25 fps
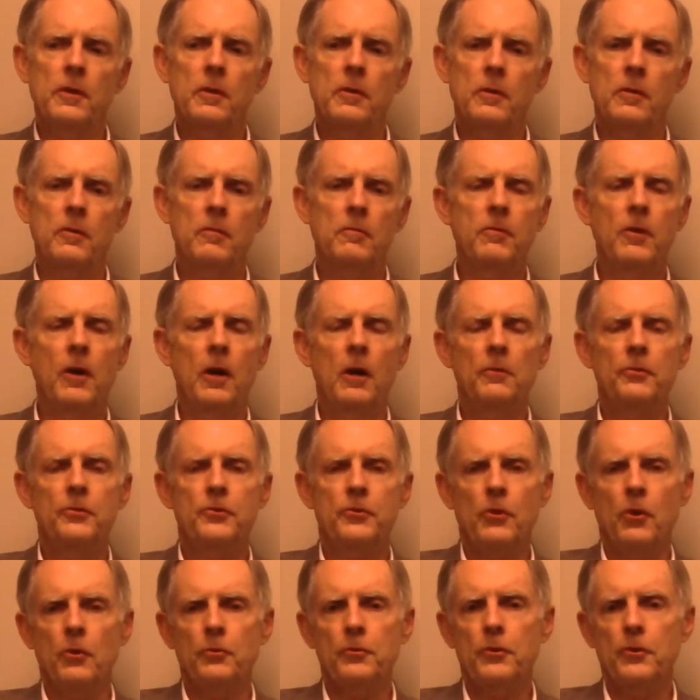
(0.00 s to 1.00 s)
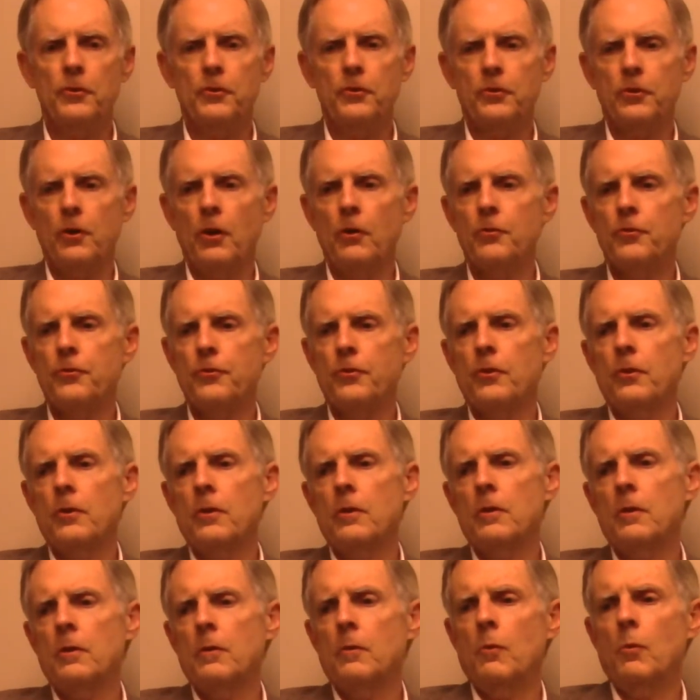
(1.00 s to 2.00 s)
could involve shoulder
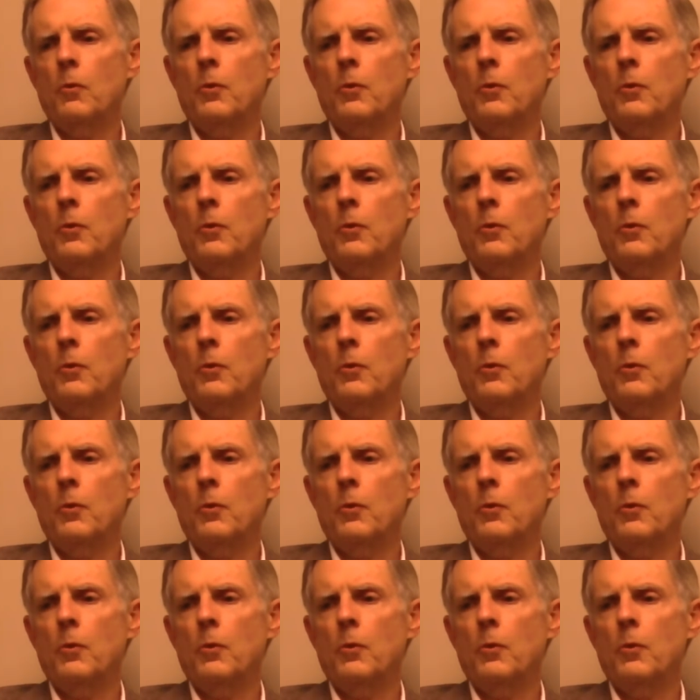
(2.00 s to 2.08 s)
dystocia,